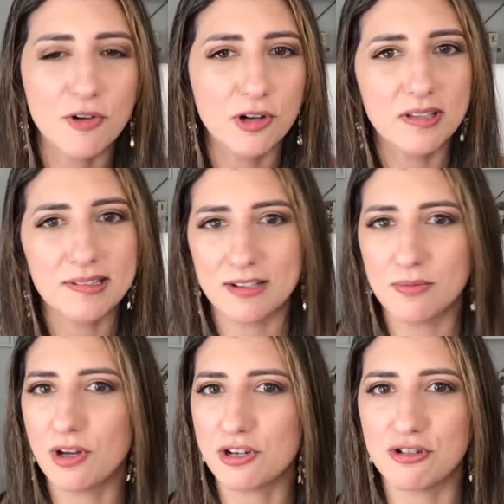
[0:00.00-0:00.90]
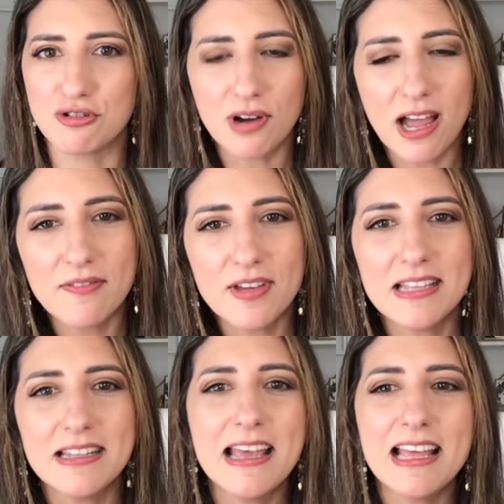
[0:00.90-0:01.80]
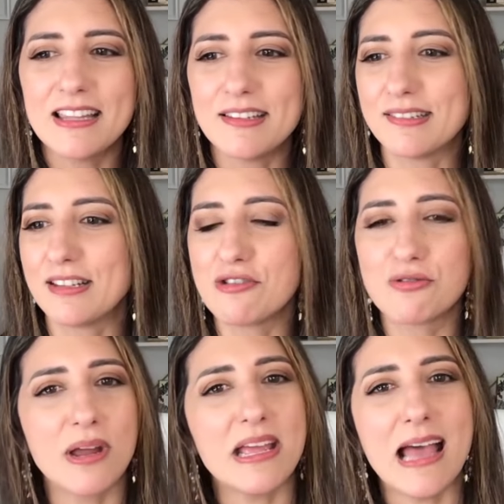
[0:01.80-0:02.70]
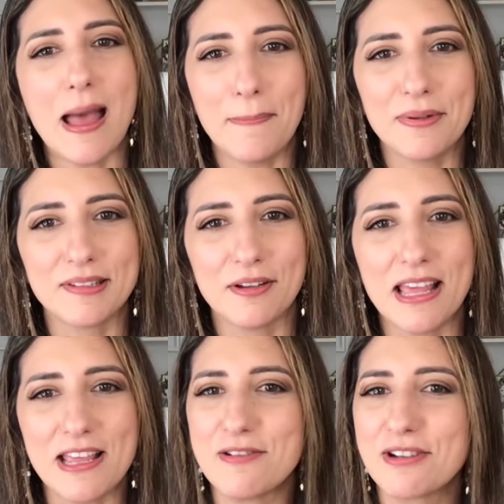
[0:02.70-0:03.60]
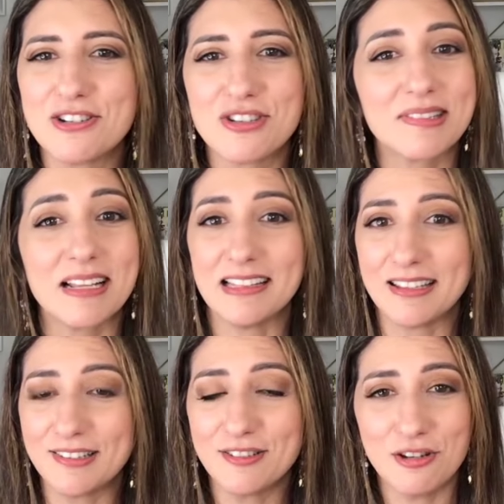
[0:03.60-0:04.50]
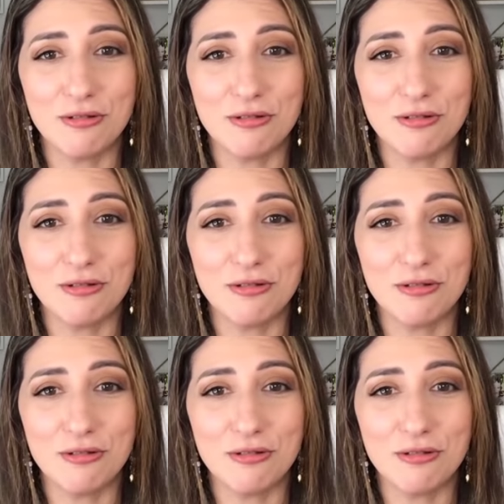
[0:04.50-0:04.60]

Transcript: If you're listening while you're driving, this is a great episode that you can just listen to.